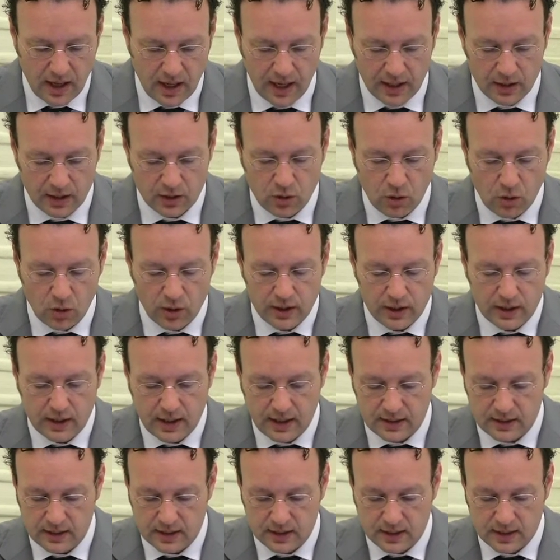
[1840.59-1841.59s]
and coin
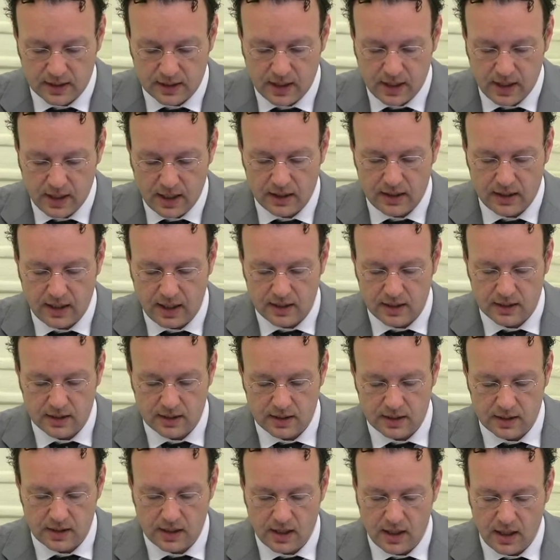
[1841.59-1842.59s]
cutters
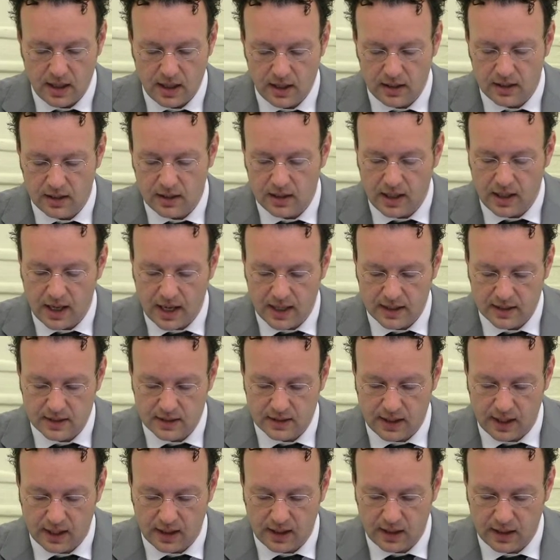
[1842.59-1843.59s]
attested in the
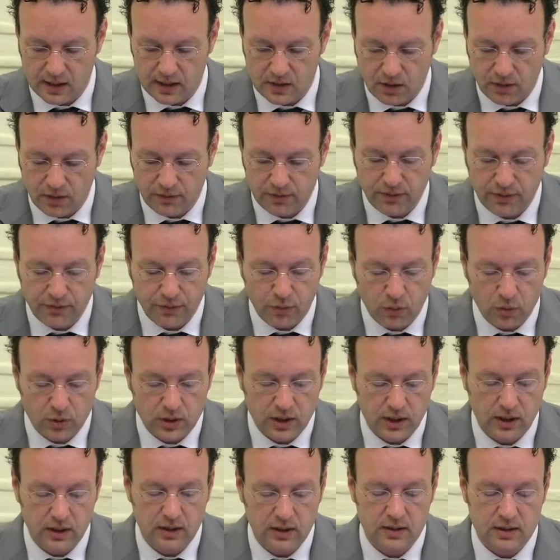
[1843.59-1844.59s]
last decade of the
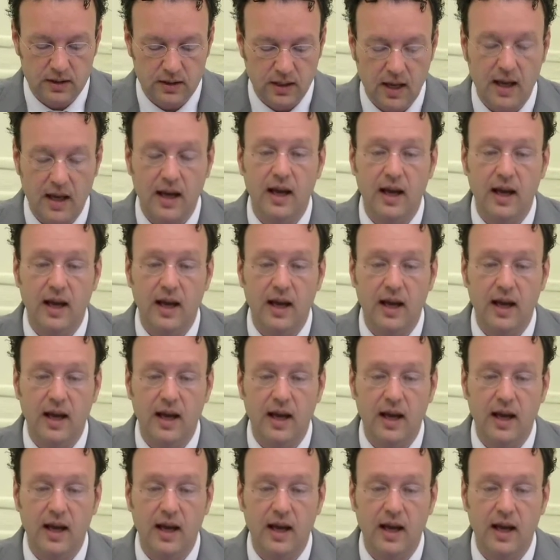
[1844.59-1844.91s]
14th